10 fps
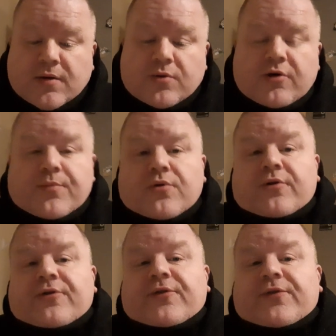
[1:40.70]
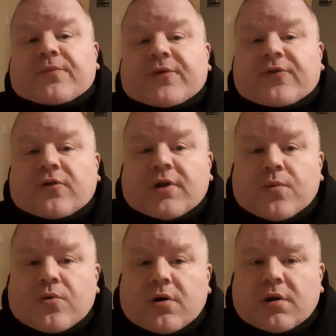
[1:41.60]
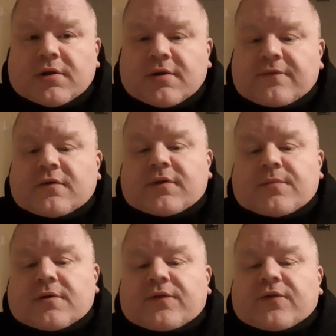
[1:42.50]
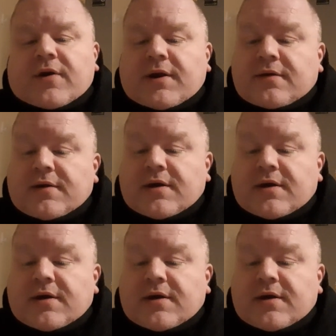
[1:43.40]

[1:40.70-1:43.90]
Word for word: where reporters from the Sunday World confront him outside